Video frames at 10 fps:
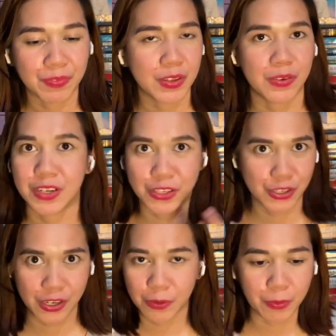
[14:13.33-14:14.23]
So that's a
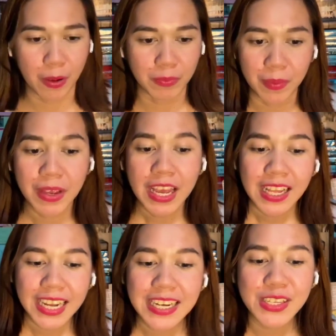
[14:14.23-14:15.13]
general problem.
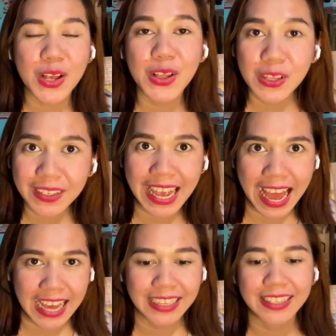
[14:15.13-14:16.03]
Let's look
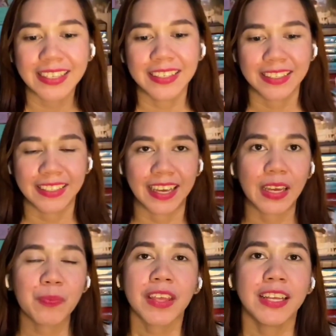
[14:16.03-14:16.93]
at
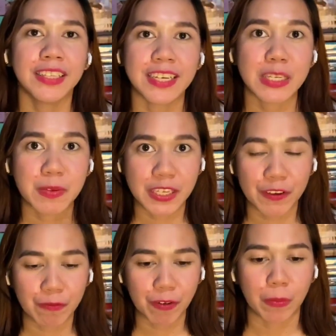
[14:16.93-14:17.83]
the
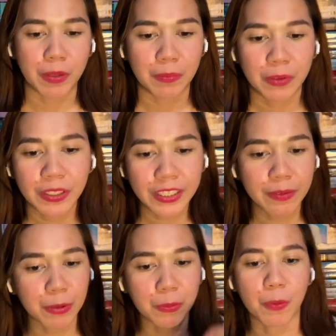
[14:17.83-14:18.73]
specific problem. Look at
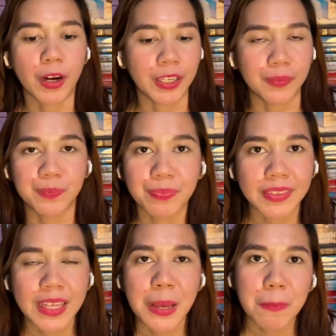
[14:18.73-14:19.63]
number
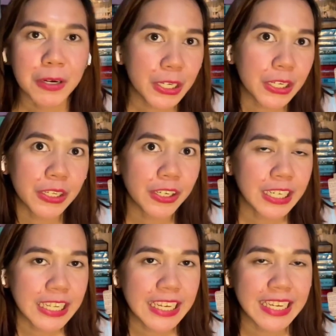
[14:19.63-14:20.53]
1.
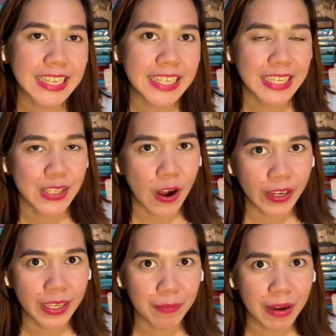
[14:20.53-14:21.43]
Particularly, it is
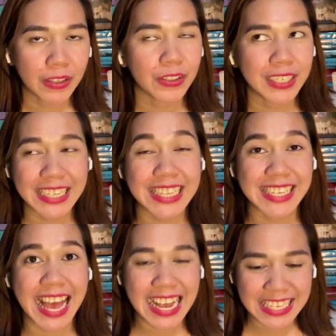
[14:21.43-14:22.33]
talking about, or it
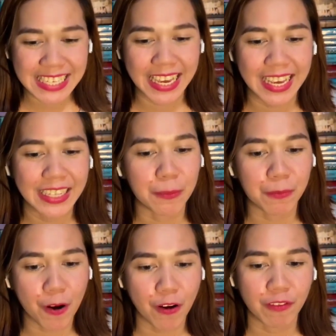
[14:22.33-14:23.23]
is asking the
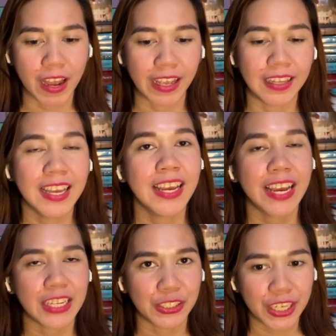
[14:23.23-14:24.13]
profile.
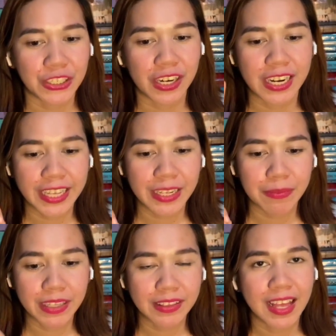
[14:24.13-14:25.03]
Educational
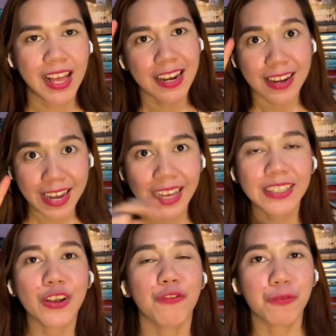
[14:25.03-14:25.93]
attainment,
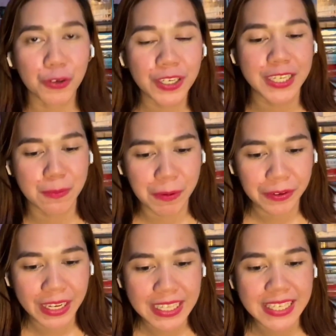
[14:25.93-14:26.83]
length of work
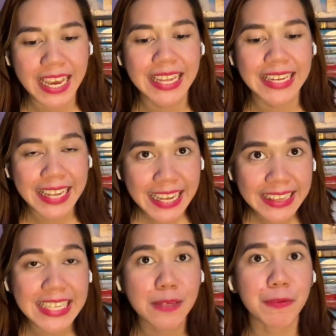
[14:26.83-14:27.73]
experience, and
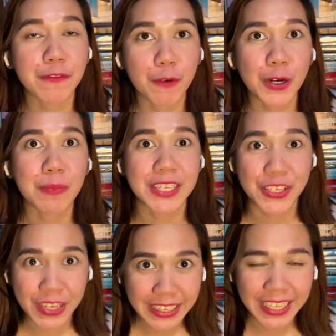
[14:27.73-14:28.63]
latest performance
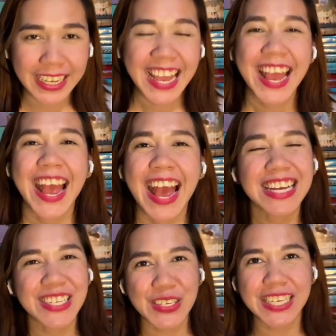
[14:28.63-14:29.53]
rating.
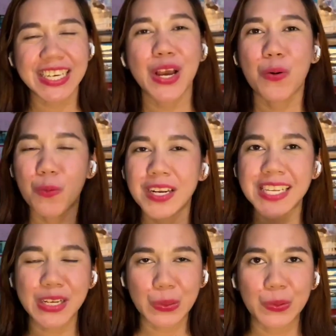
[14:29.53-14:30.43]
As you see, what is
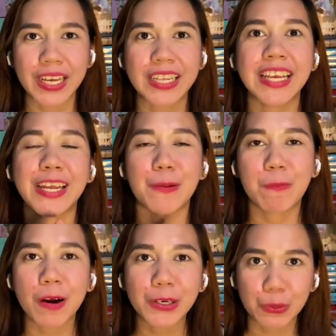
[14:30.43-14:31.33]
included in the
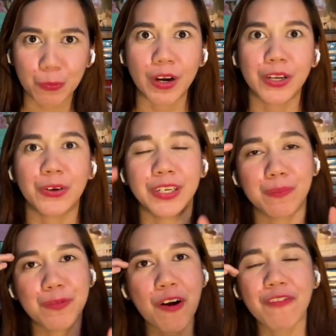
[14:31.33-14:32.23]
part 1 or the
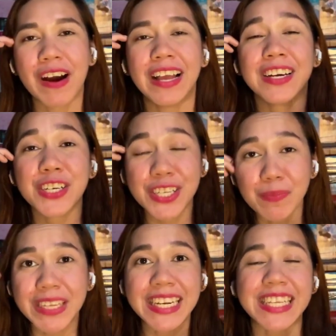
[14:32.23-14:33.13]
profile are
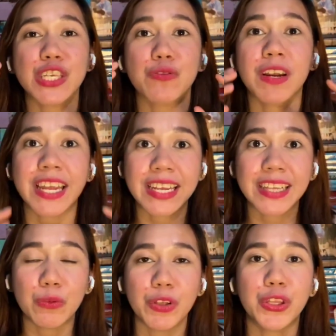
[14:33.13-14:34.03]
something that is
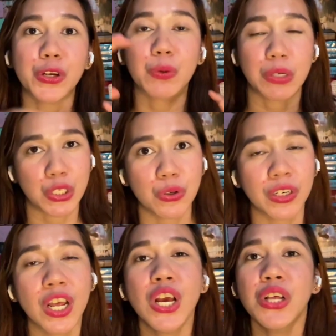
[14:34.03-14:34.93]
related with your question.